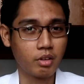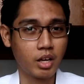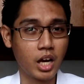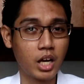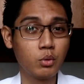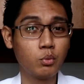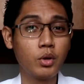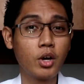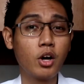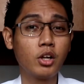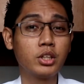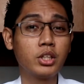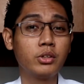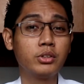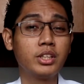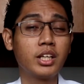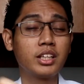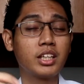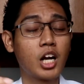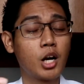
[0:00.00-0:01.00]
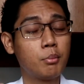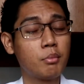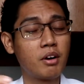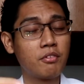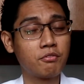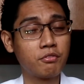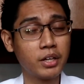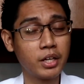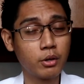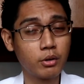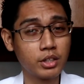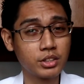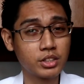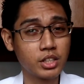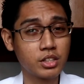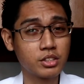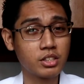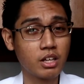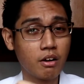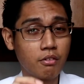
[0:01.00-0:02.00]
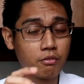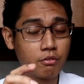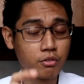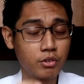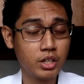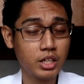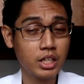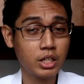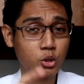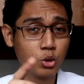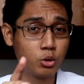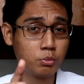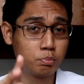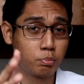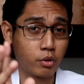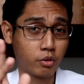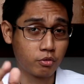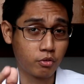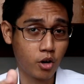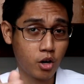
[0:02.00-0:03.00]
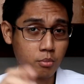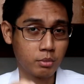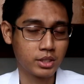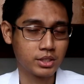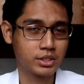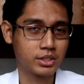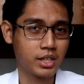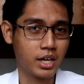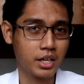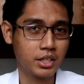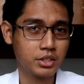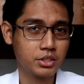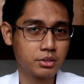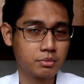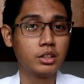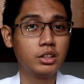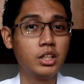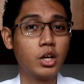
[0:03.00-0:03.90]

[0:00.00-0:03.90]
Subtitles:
And we all know that Armaf fragrances have really good performance, guys.